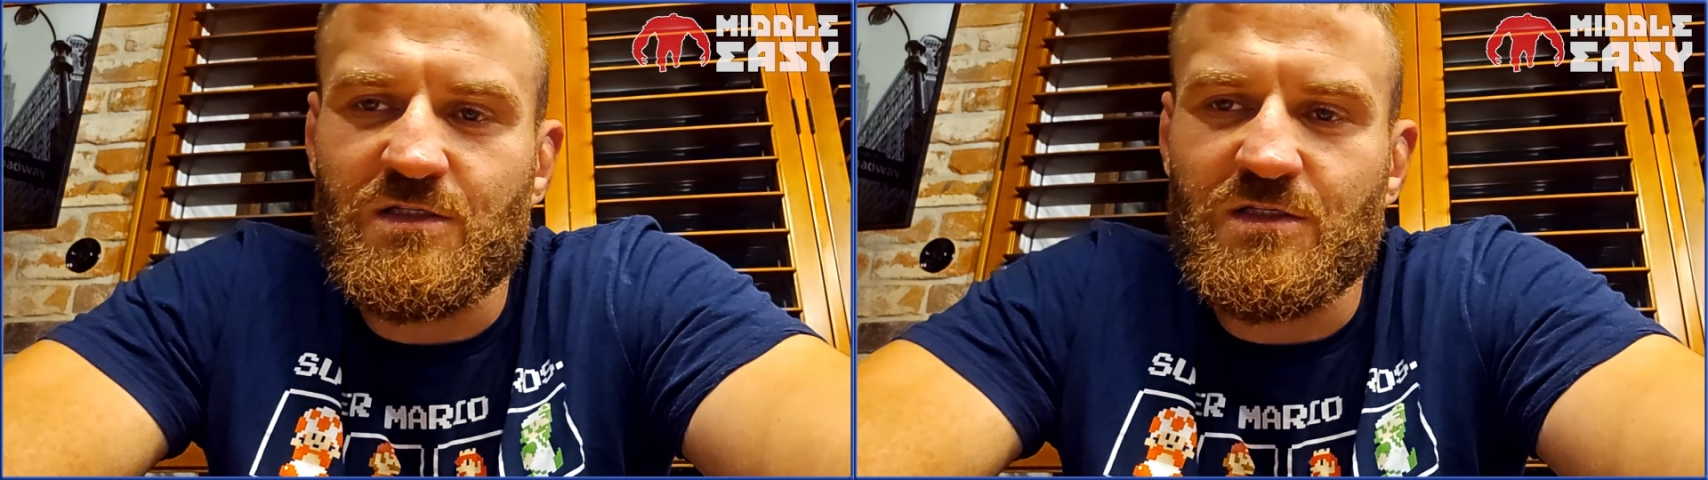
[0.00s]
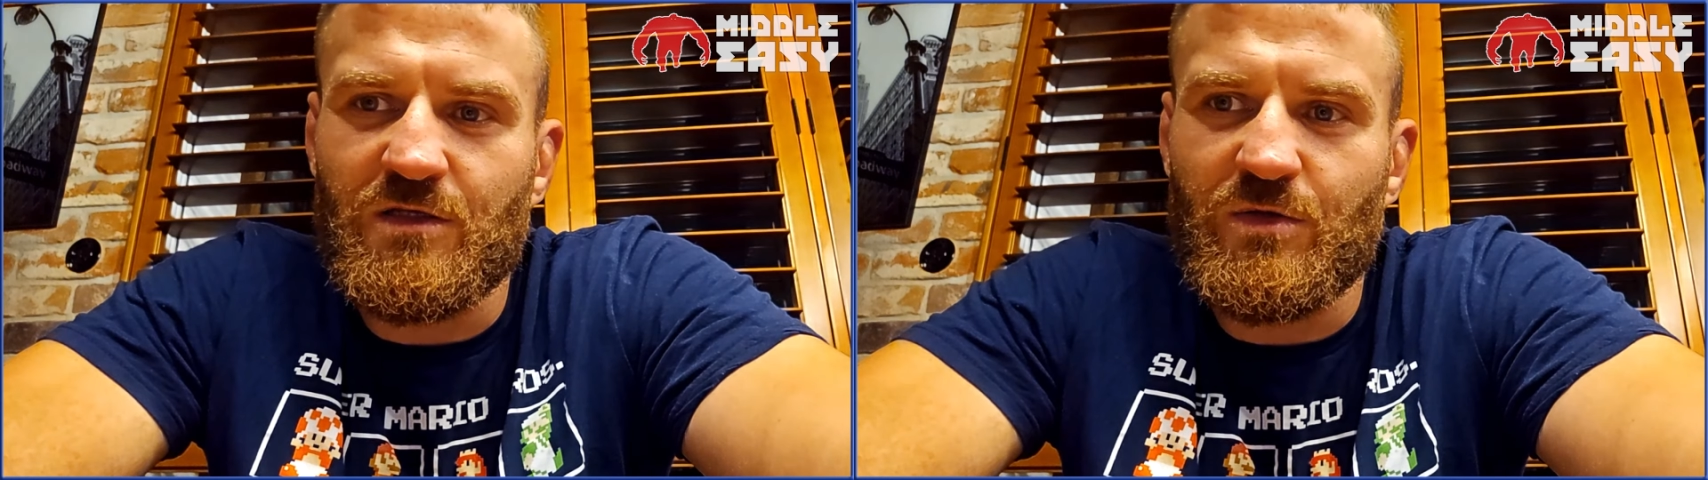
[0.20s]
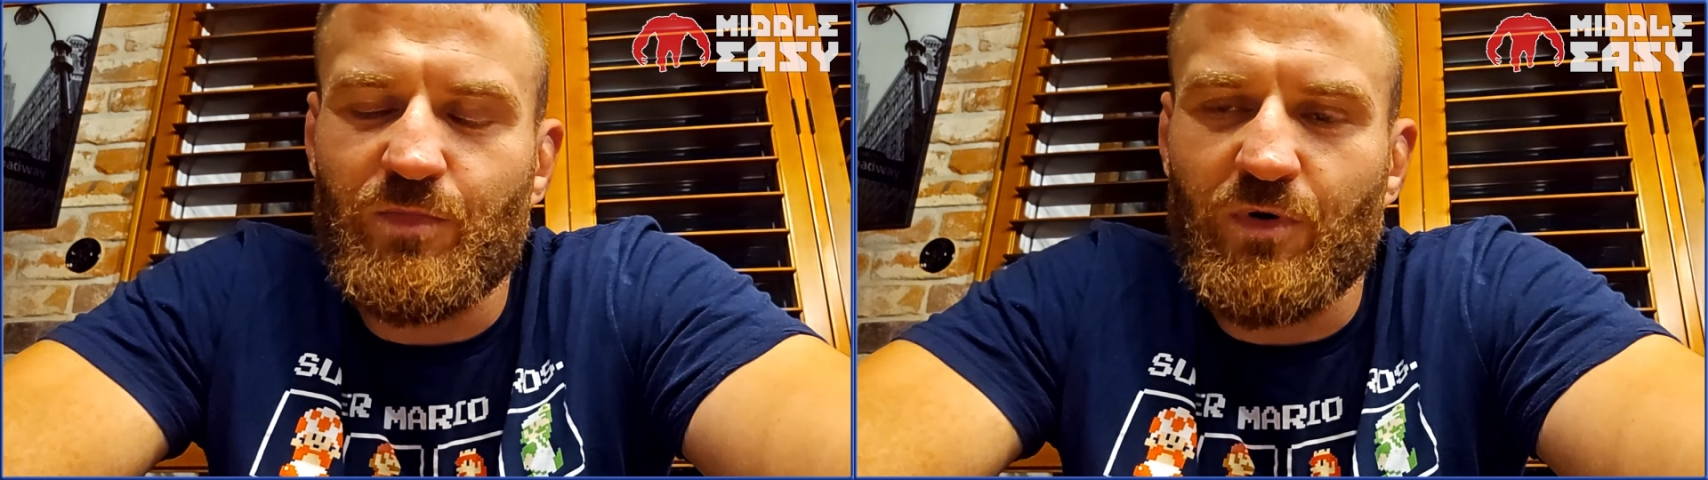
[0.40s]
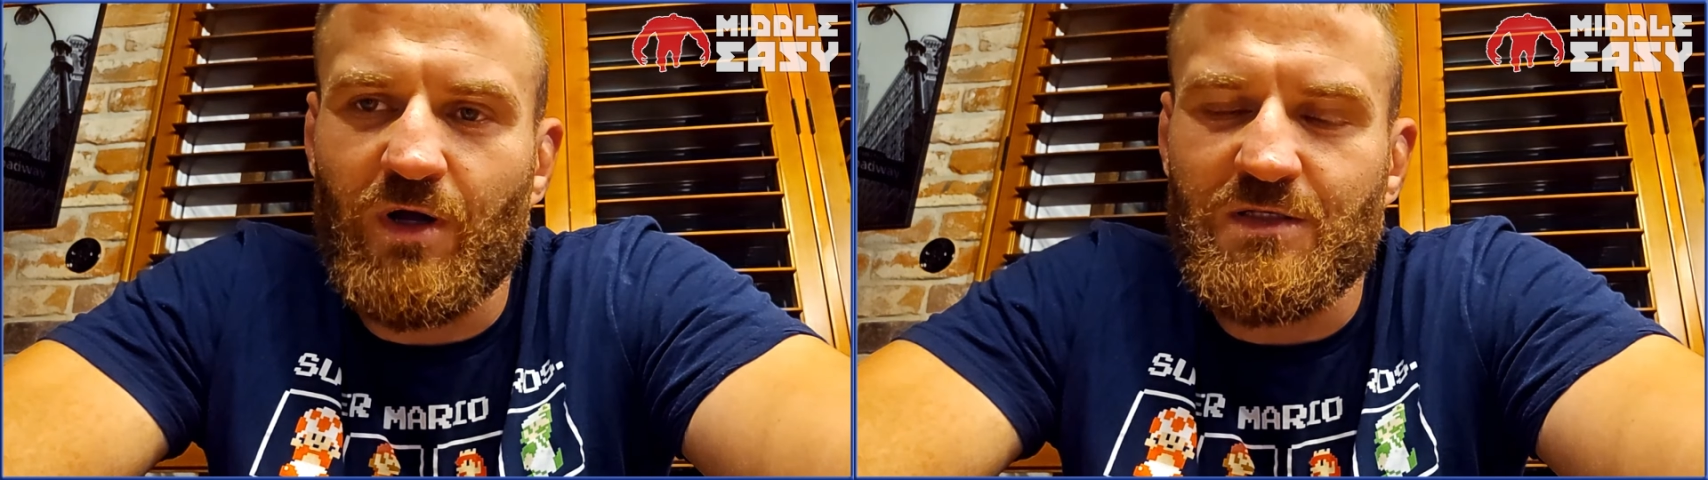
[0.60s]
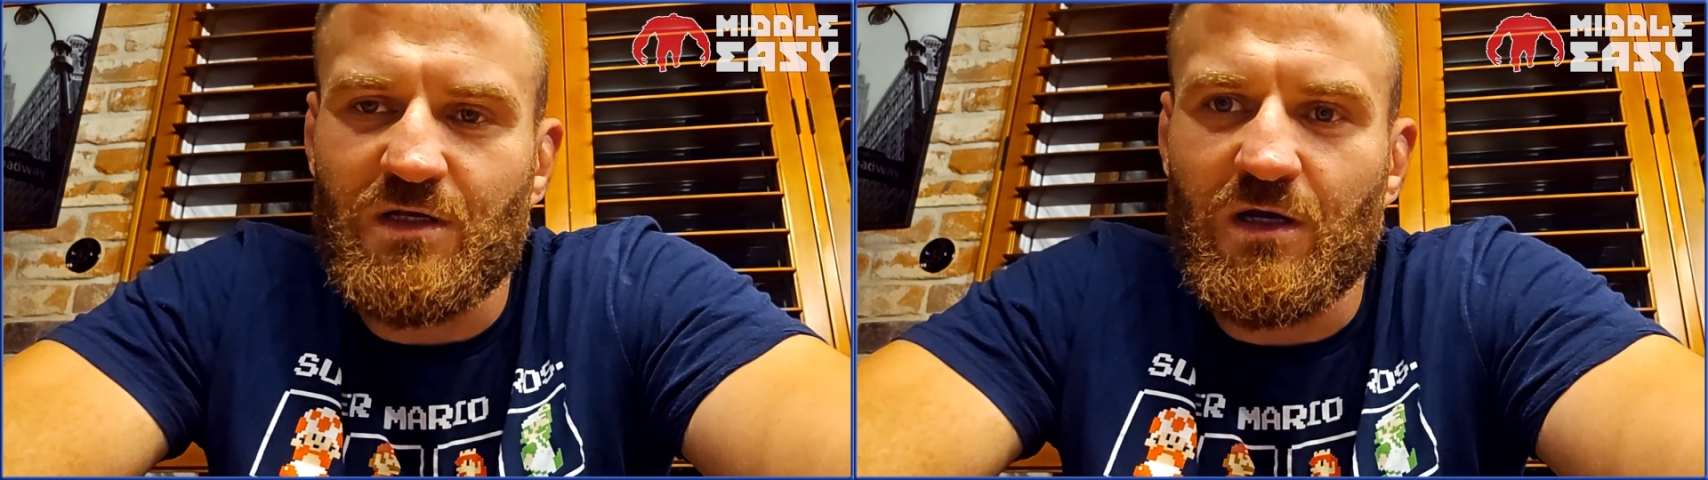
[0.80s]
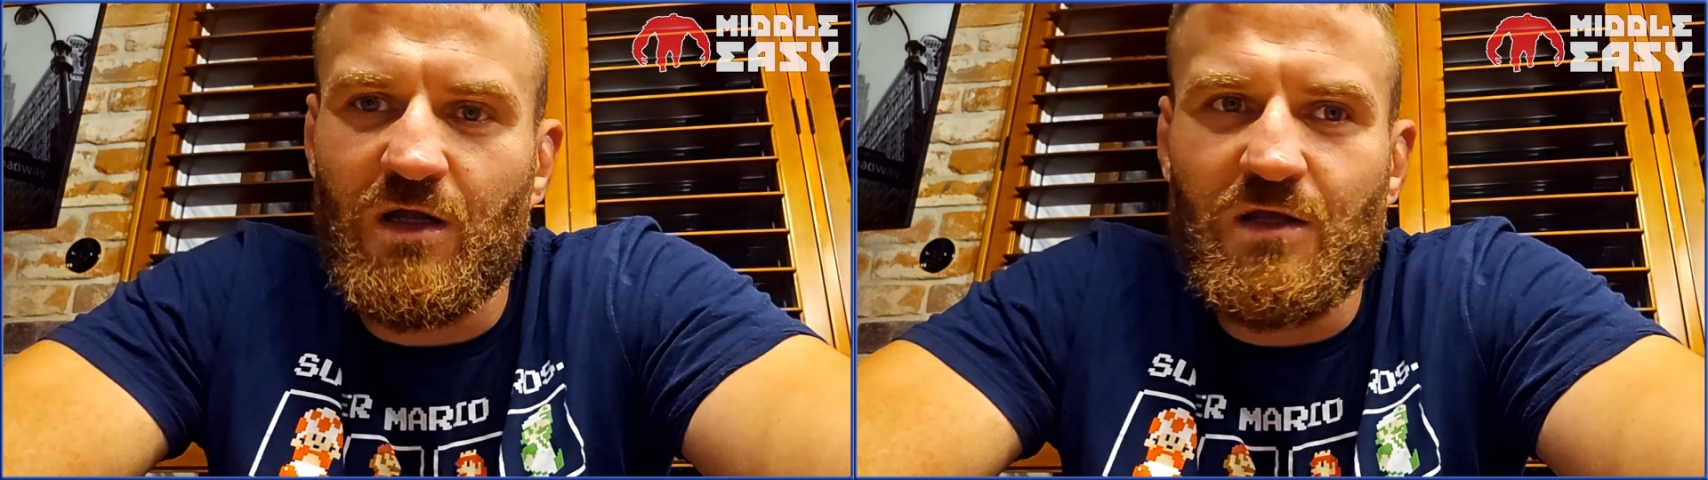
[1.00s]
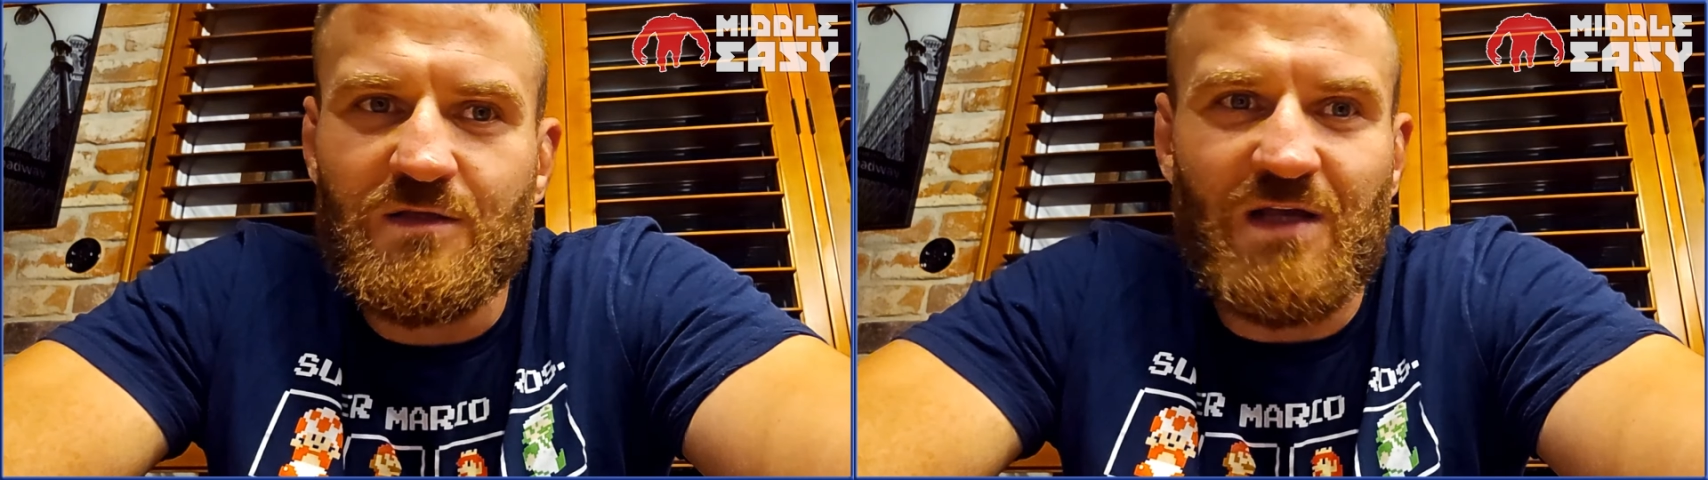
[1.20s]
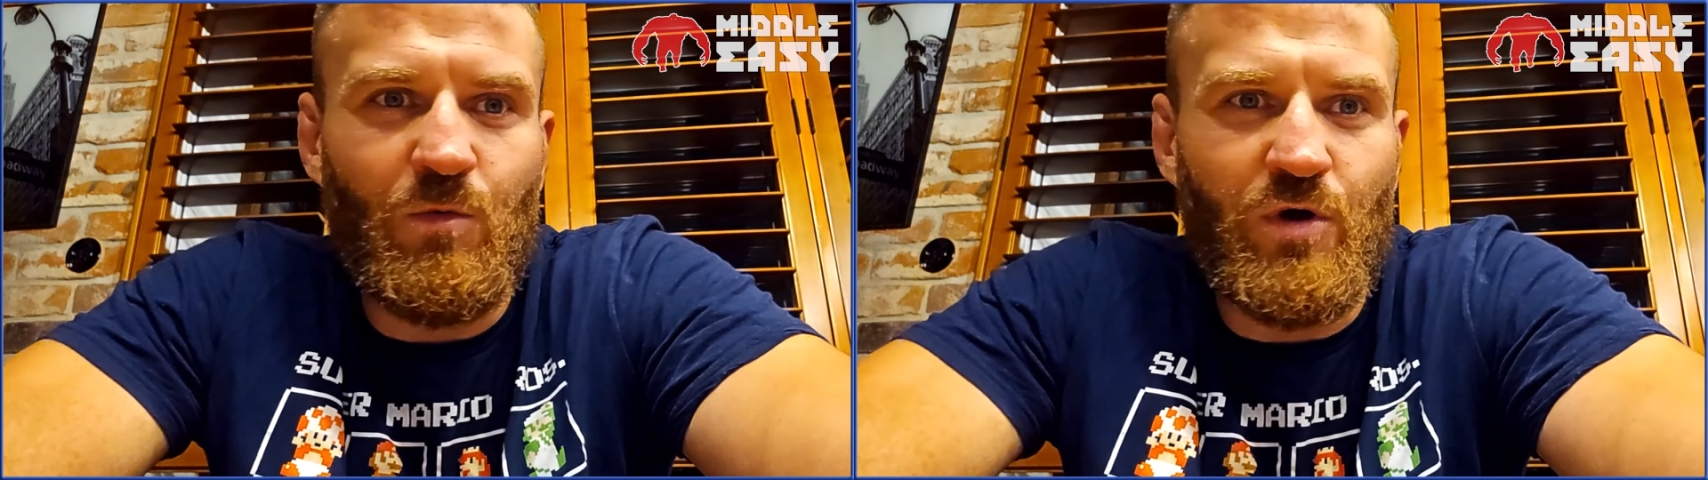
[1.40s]
Prochazka
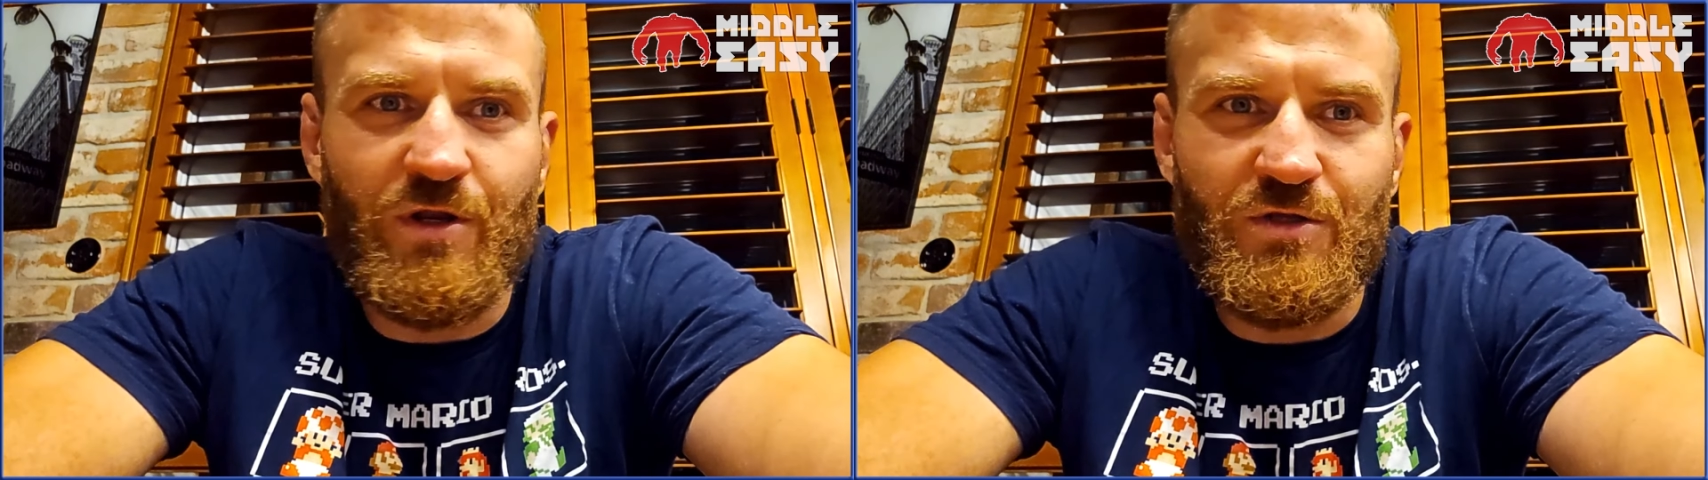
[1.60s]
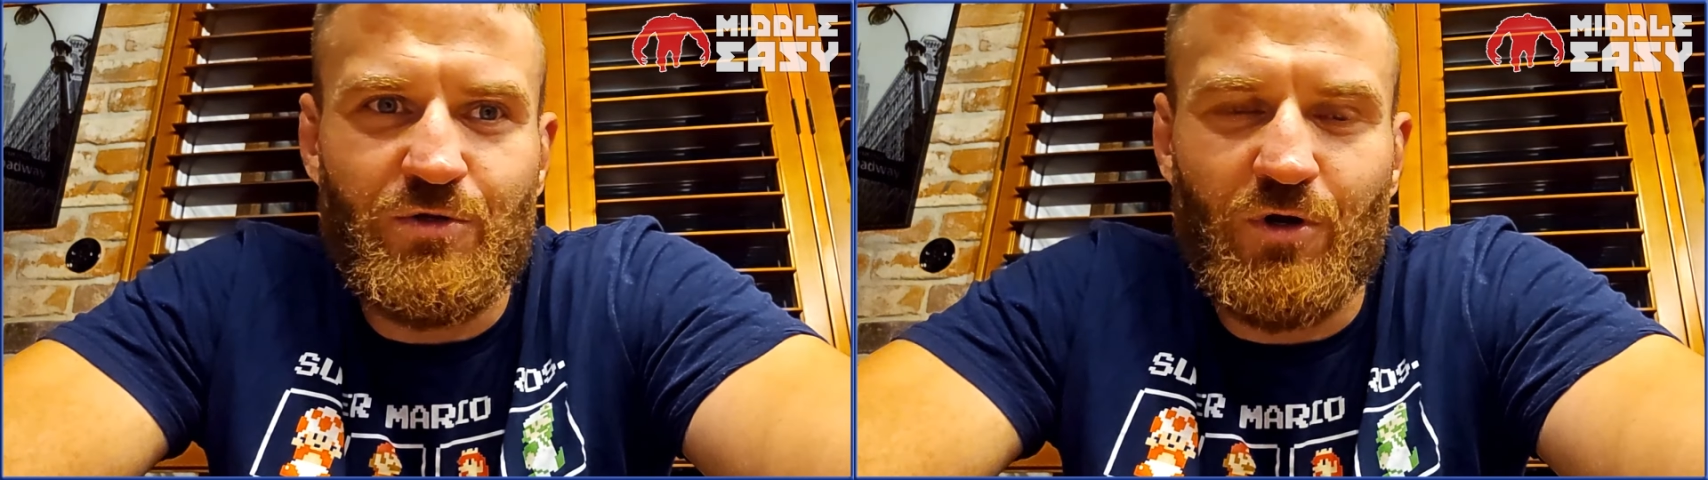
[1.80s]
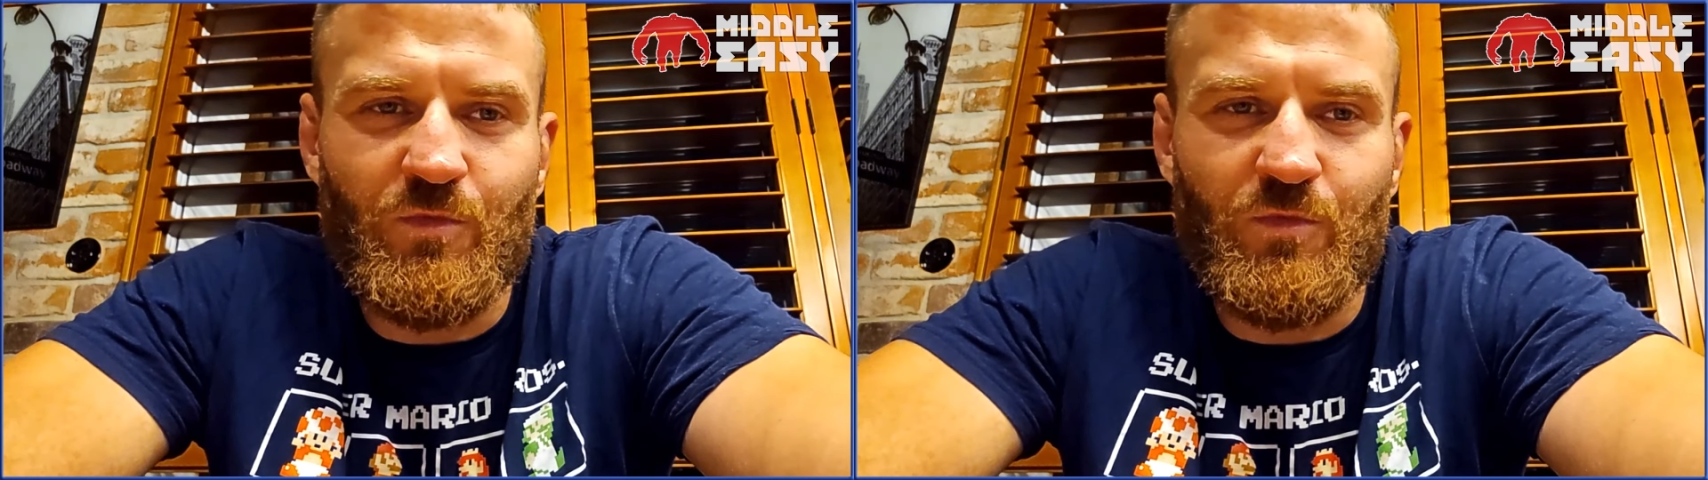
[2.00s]
somewhere in Europe.